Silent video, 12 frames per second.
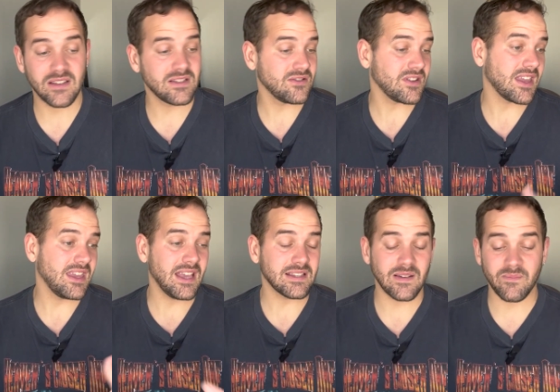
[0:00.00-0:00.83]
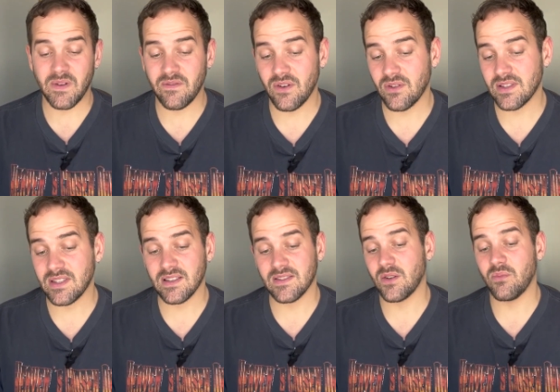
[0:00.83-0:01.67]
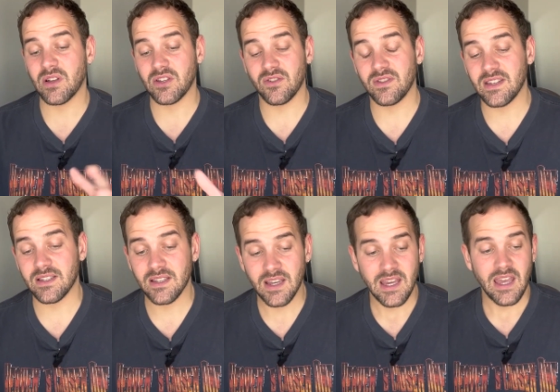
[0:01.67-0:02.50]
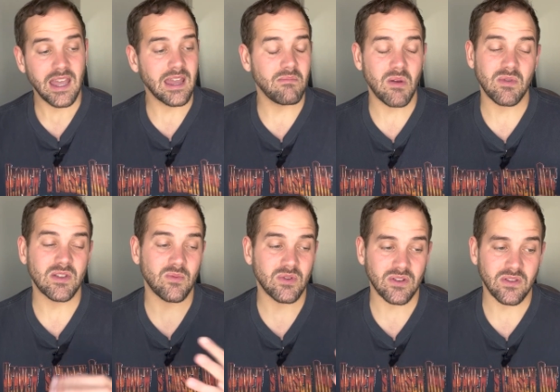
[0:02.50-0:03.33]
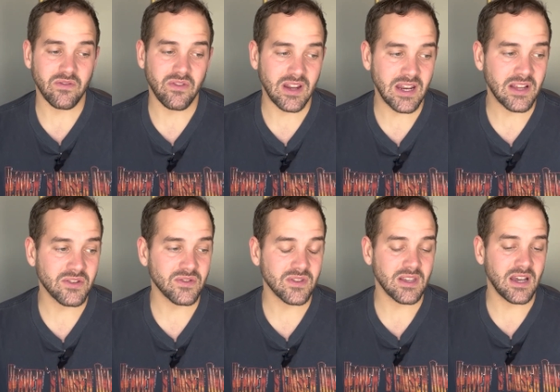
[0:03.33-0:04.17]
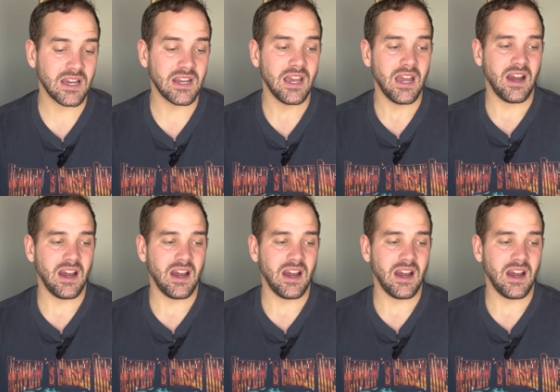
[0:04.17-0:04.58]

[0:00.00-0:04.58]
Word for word: Because it's like, yes, I've been focusing so much on this yeah, maybe so much on the financial side.